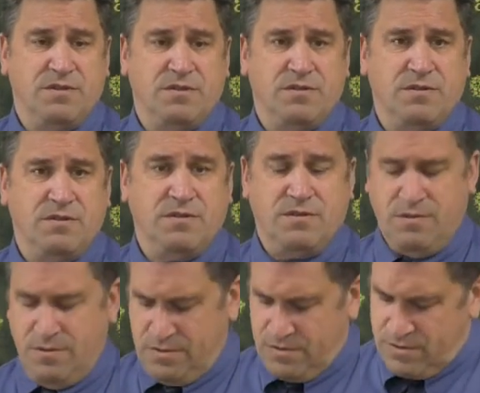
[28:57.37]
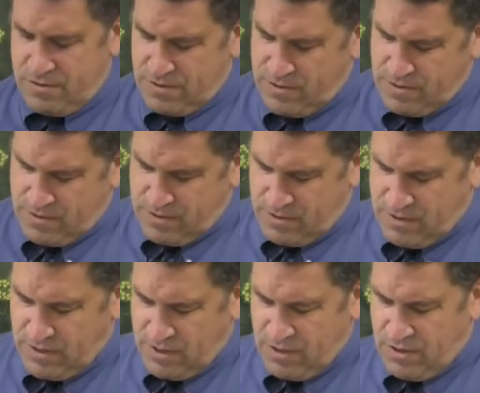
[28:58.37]

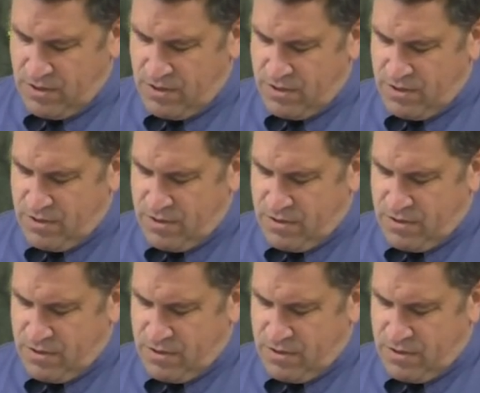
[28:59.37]
No one is speaking in this clip.